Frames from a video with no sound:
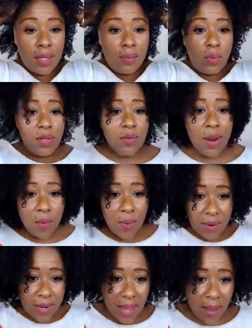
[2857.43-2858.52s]
whether I
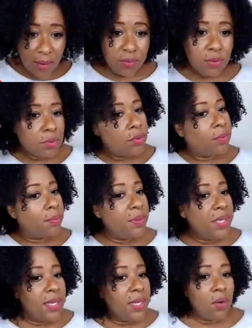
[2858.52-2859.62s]
wear it out
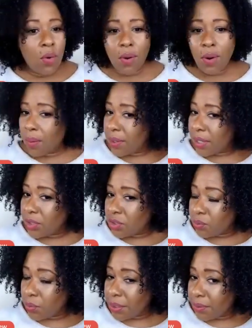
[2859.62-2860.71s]
big or I
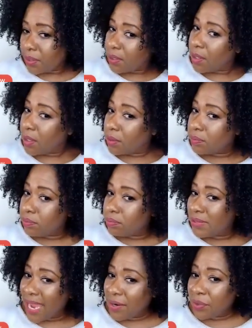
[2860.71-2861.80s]
wear it a
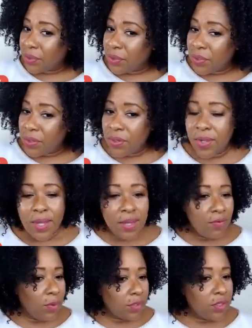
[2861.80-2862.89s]
tighter curl.
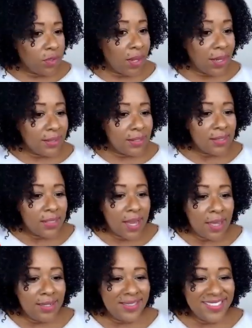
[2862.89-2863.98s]
Of course, you know, I like this
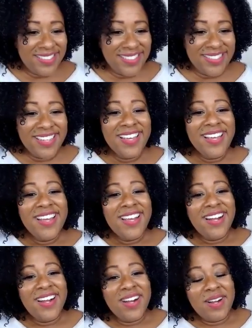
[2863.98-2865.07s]
side.
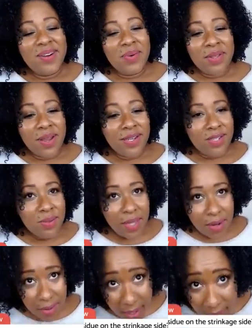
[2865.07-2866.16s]
Whether I do
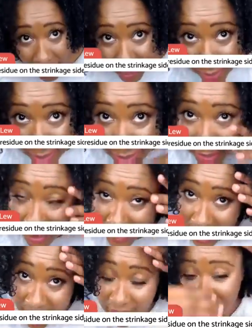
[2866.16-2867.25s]
that or not, I can
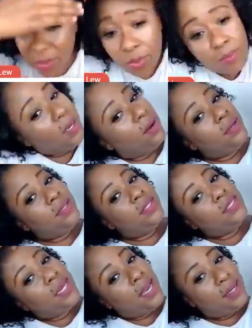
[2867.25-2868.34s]
decide to marry
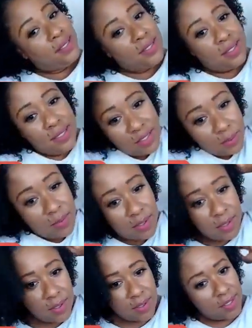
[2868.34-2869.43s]
this side into this
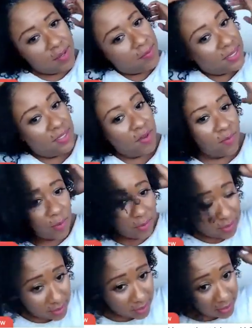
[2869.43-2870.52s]
one, give myself more
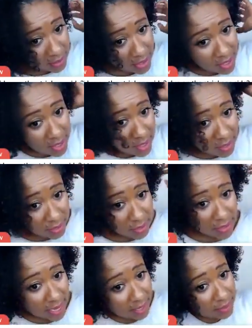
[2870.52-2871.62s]

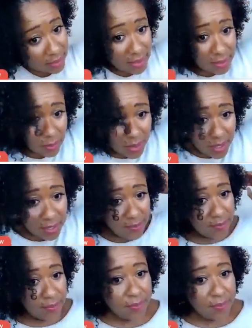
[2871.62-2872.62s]
style in this way.